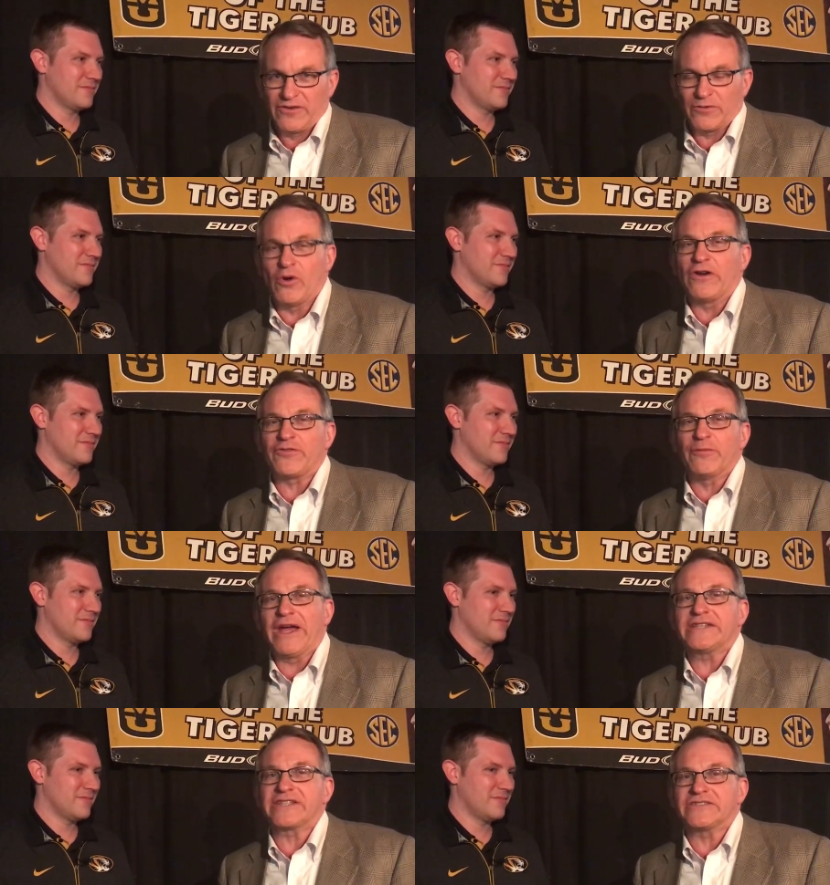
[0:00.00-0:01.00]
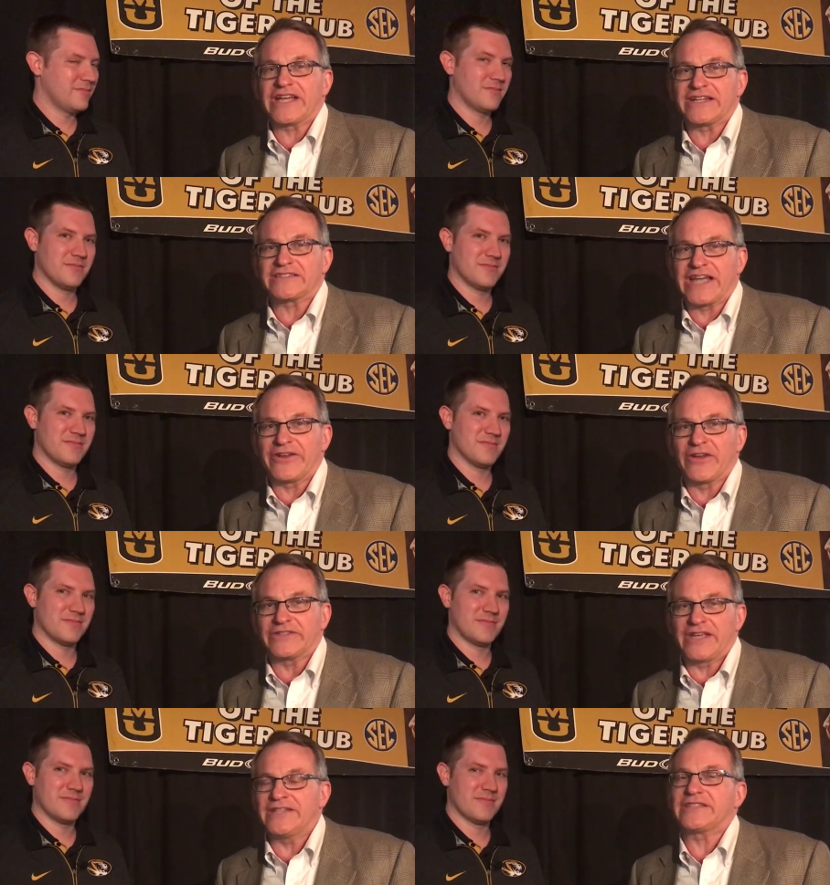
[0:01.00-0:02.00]
Speaker 1: For more information, check us out on
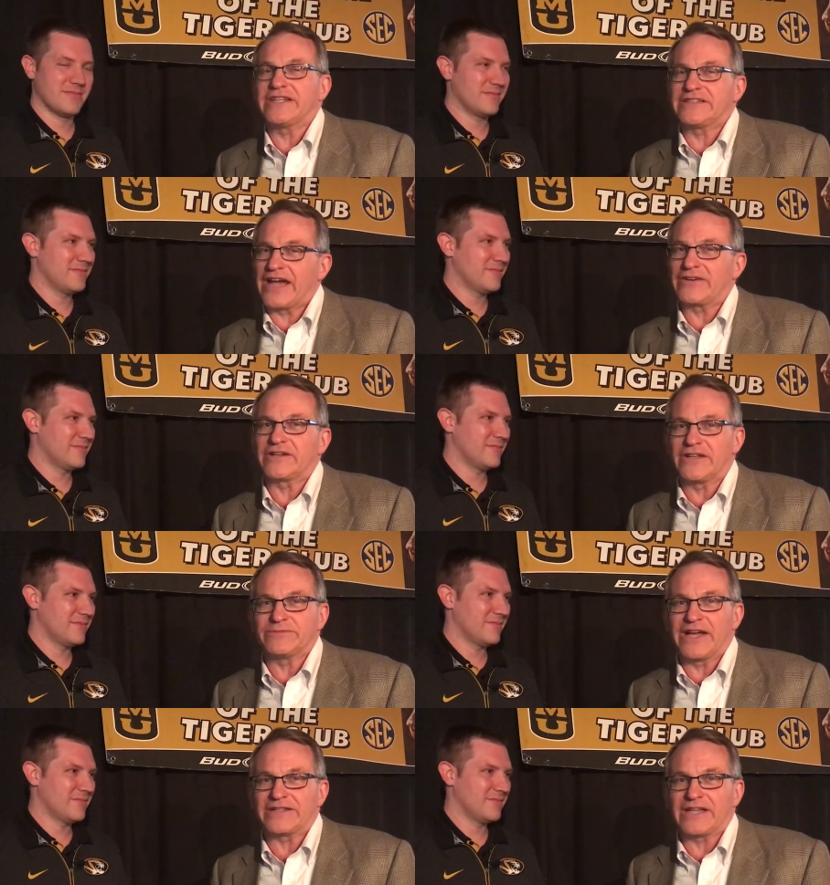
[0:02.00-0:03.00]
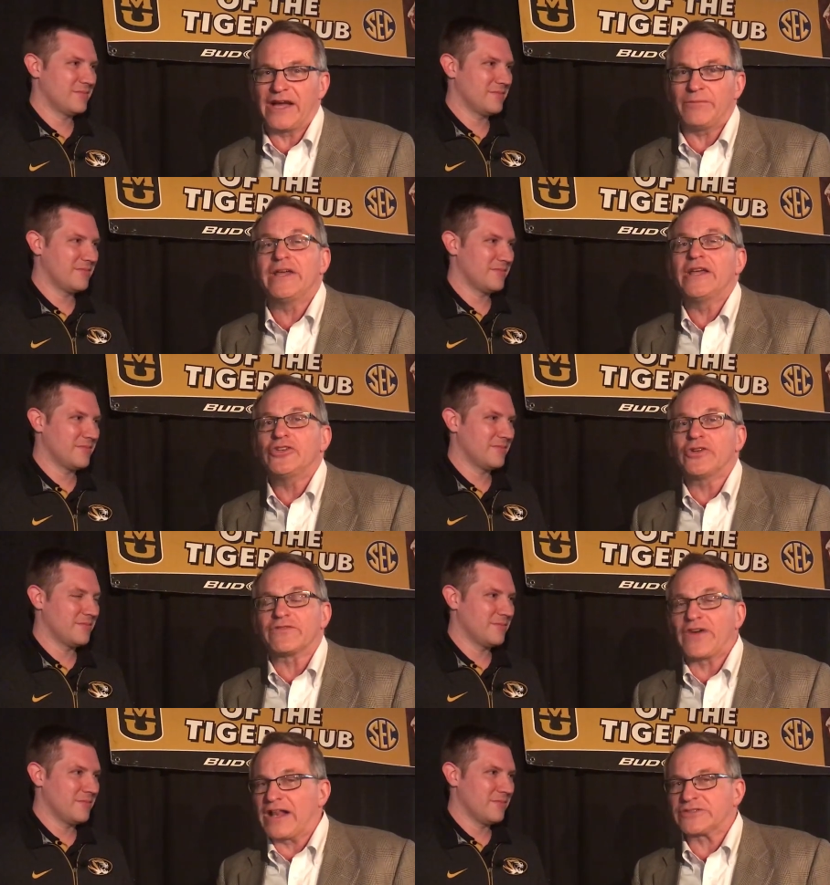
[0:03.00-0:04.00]
kctigerclub.com. You can
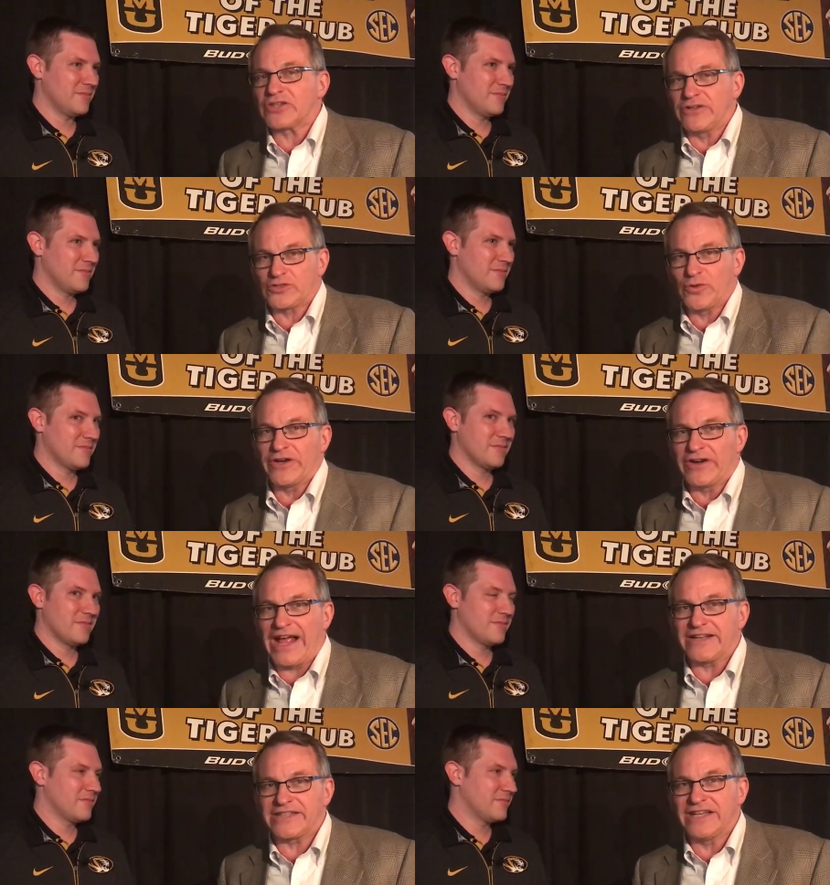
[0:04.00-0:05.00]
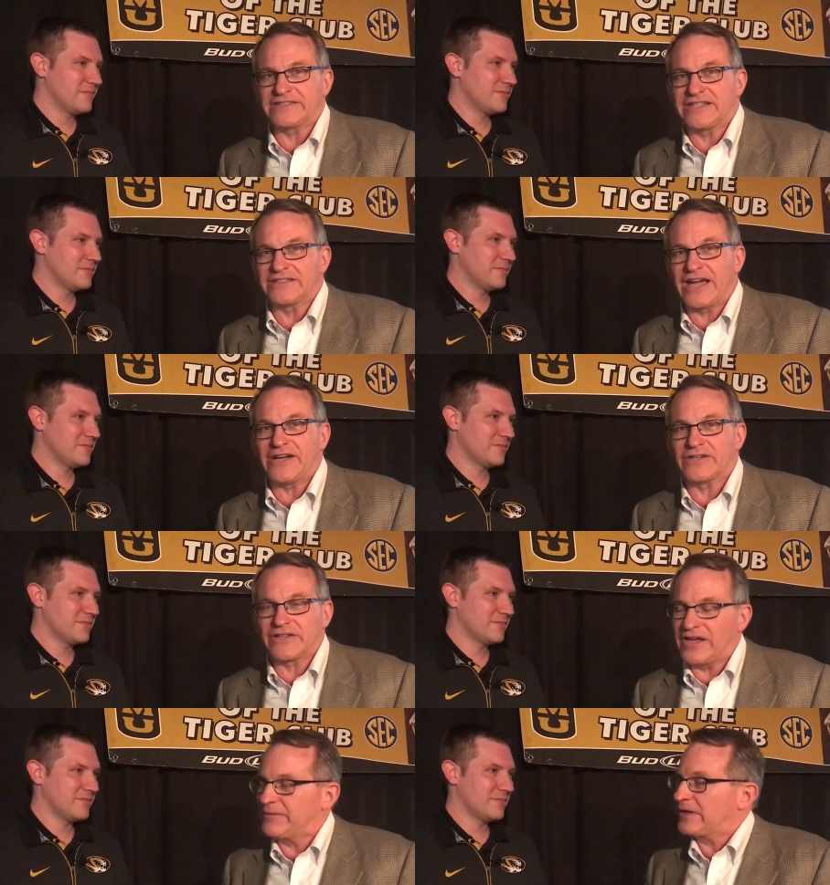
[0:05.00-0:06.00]
follow us on Twitter at KC Tiger
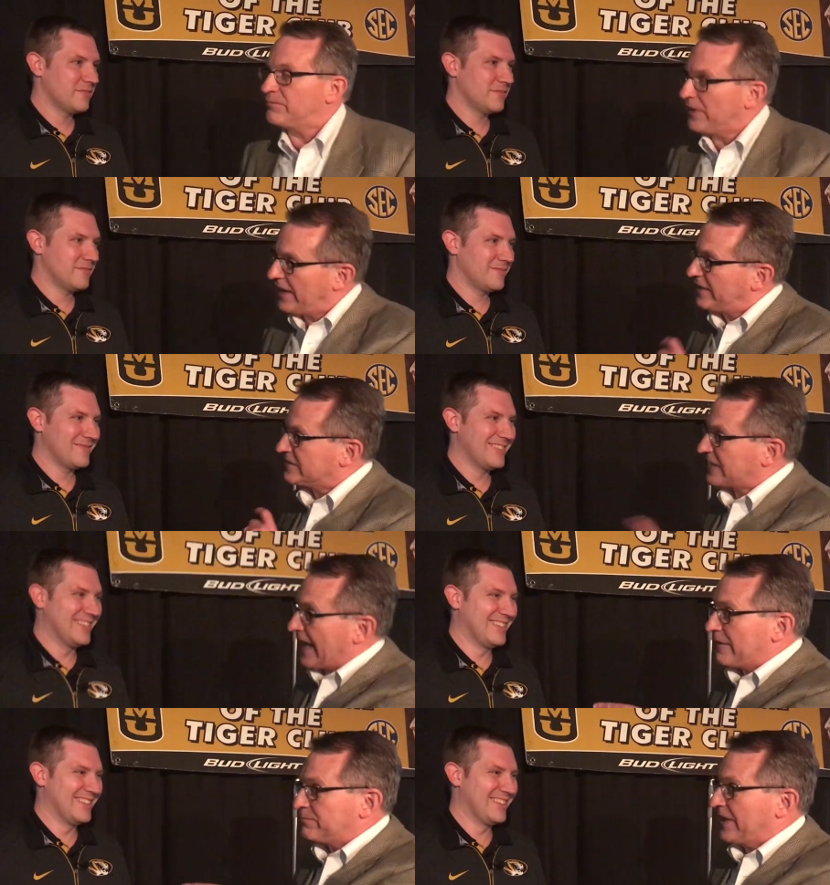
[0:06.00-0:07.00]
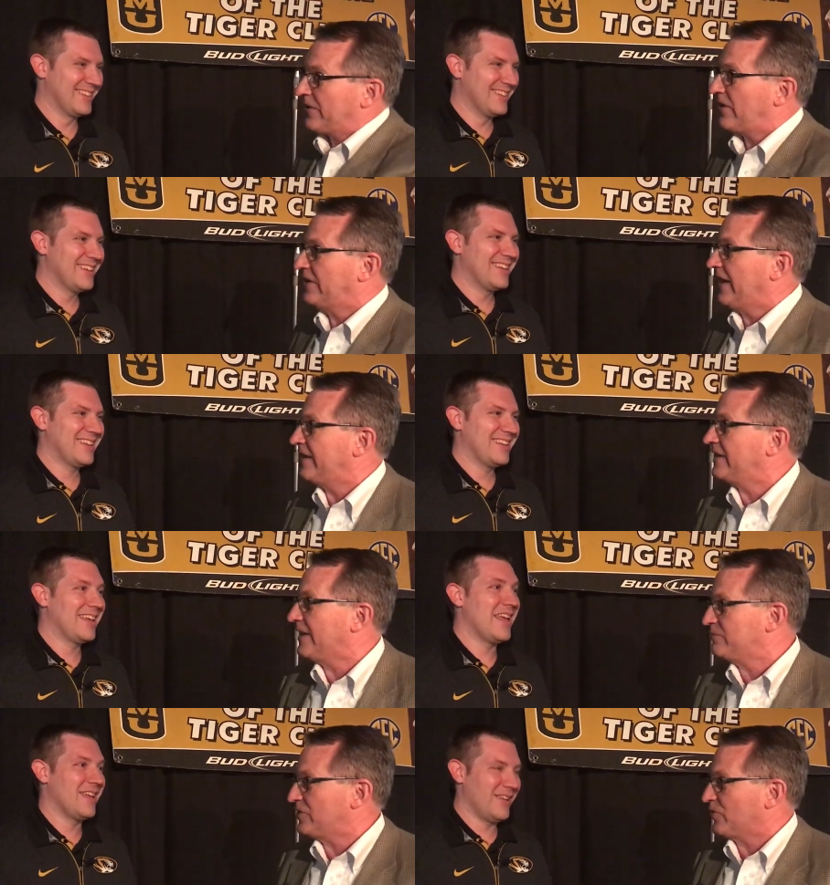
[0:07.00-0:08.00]
Club, and Ben is at Ben Arnet
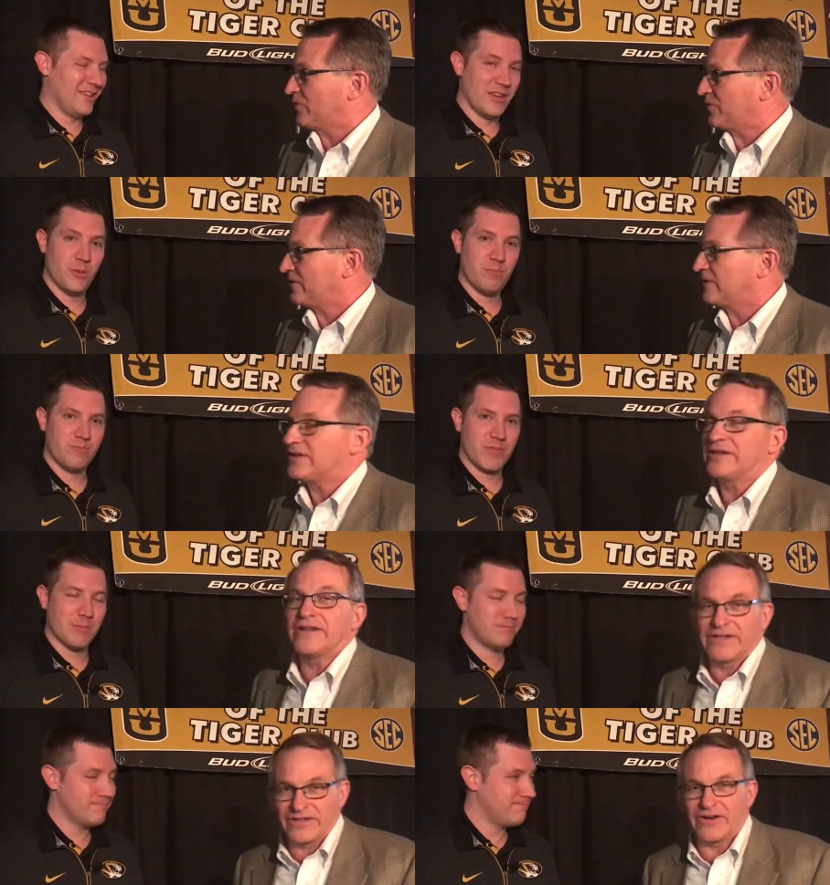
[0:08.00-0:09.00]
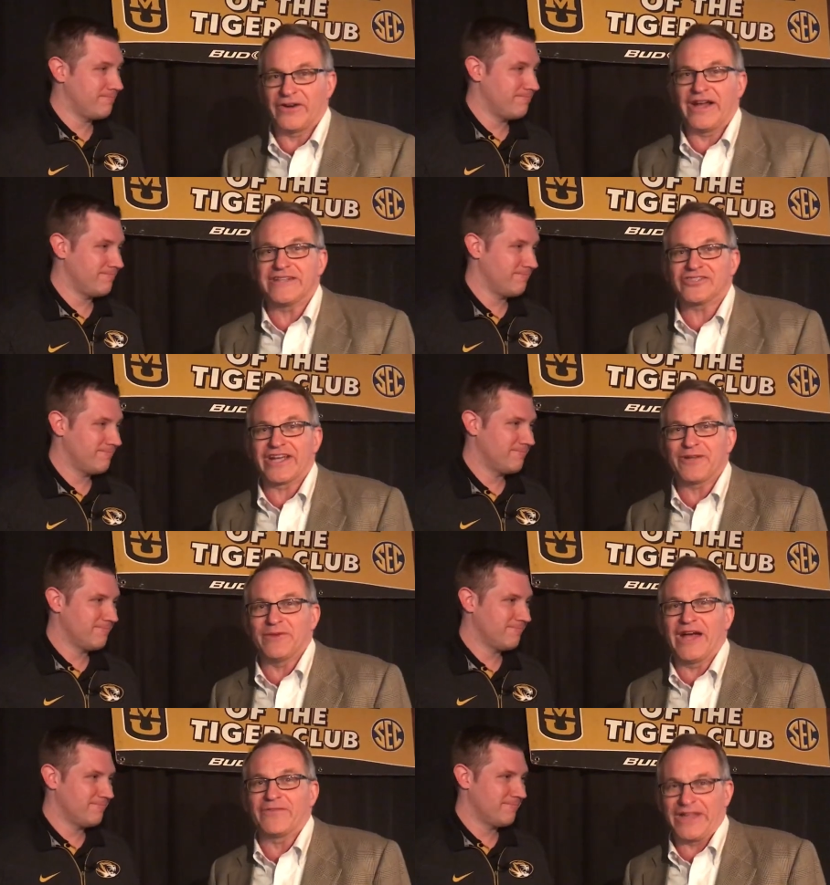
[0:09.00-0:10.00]
MU. Yep. Yep. All right, check him
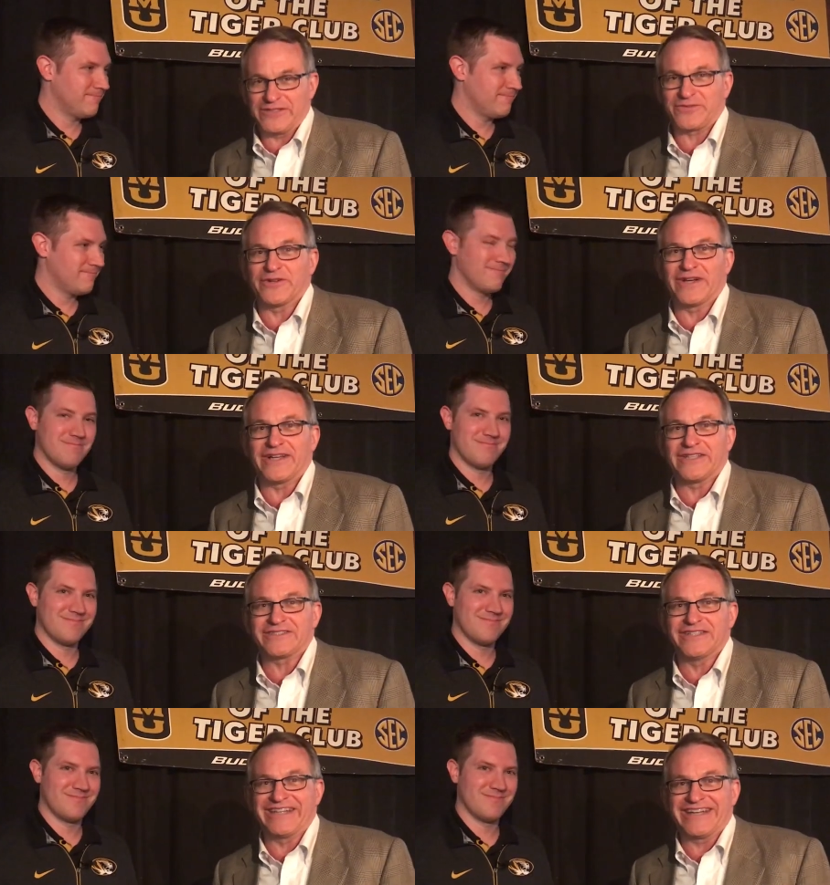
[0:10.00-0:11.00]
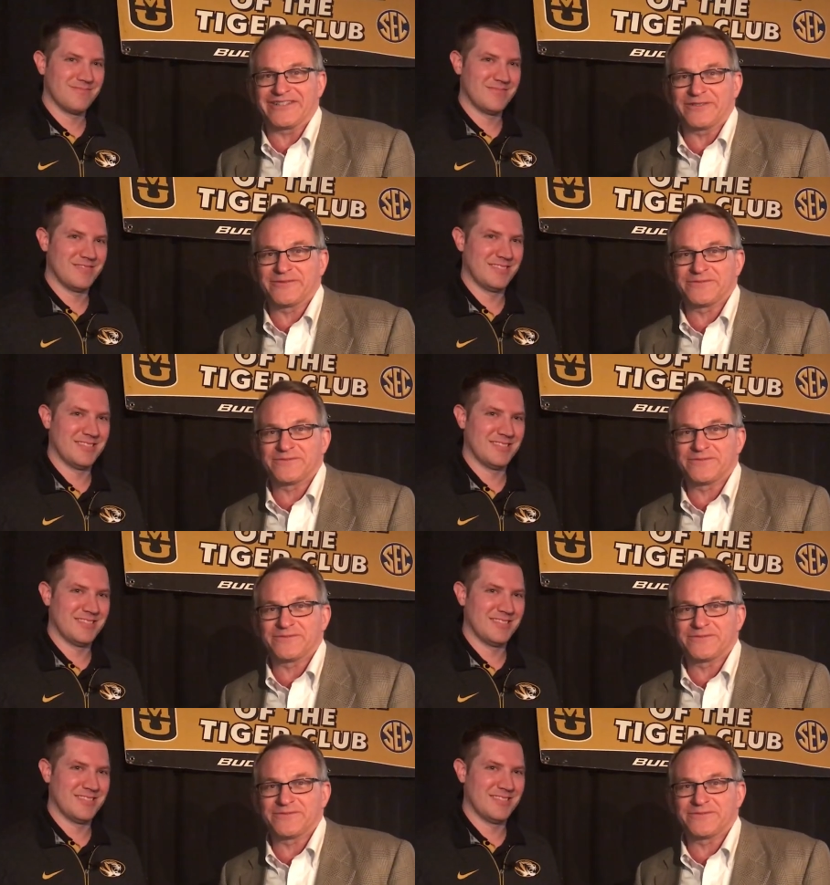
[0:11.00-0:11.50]
out. Thanks for uh, listening in.